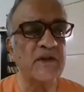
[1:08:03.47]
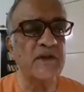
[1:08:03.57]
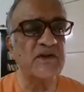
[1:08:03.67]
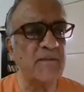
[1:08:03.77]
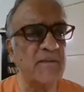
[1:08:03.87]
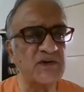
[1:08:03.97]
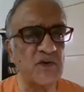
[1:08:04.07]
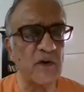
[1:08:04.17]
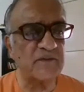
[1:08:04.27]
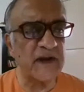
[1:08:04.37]
The same is
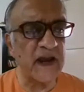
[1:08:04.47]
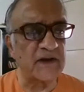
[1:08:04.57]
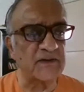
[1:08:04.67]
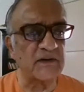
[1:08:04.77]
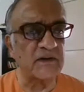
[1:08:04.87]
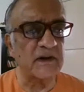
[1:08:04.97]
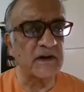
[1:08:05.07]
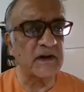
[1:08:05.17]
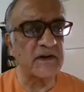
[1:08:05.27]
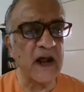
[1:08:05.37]
true of sex.
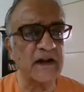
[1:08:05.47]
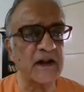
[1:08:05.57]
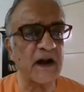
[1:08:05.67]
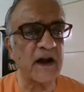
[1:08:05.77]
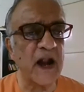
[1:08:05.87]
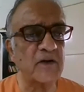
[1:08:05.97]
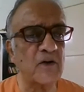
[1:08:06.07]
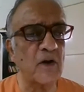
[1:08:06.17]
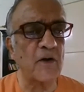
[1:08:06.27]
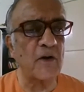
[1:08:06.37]
It's neither right
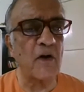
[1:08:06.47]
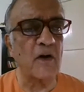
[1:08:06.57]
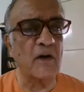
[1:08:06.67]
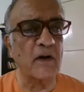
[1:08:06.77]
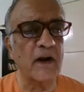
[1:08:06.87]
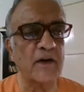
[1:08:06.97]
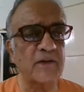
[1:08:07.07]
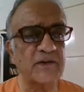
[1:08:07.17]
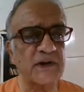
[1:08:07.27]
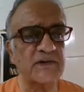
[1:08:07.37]
nor wrong. It
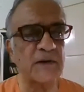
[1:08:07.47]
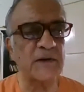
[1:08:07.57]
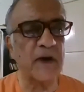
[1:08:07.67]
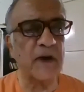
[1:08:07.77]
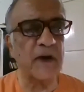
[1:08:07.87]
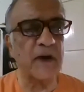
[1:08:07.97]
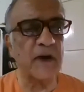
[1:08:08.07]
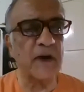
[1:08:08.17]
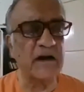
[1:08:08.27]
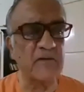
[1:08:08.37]
is just a
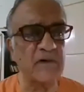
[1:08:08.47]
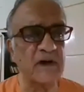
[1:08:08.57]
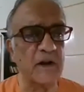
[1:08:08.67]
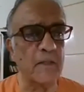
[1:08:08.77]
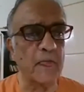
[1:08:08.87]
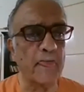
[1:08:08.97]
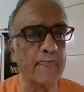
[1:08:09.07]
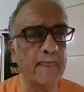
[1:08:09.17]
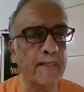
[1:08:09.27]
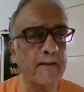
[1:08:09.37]
biological activity.
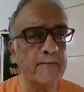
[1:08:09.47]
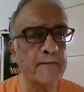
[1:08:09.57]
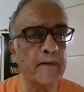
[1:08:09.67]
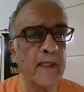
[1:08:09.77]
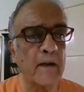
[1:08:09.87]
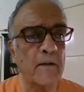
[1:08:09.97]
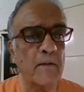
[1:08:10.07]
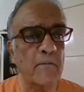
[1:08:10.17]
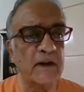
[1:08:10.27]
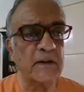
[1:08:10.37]

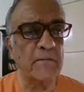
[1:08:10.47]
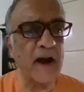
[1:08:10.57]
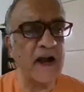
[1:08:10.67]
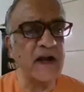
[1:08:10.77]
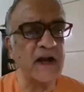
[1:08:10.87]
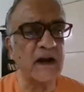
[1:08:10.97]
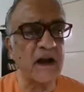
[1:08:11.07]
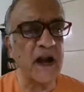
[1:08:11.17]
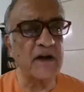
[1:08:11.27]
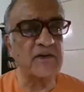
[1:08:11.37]
But the mind
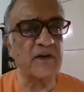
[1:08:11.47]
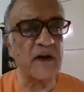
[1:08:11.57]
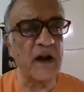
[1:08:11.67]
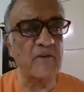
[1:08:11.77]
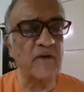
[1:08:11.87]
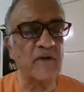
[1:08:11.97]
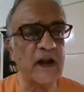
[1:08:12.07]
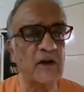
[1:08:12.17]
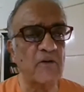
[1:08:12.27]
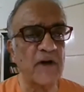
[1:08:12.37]
creates a
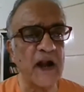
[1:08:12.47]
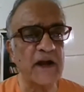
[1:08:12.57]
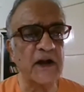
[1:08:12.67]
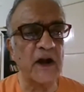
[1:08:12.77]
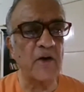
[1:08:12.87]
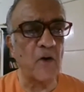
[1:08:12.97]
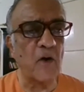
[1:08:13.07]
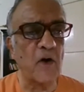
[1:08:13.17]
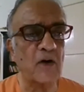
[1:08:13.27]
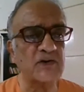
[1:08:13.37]
feeling of right and
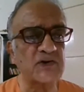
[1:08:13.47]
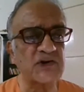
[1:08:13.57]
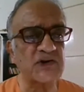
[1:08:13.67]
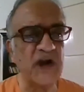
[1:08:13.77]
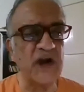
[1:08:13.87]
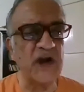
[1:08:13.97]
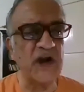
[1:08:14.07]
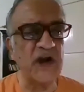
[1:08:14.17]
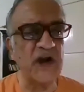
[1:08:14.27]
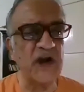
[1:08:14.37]
wrong, shame,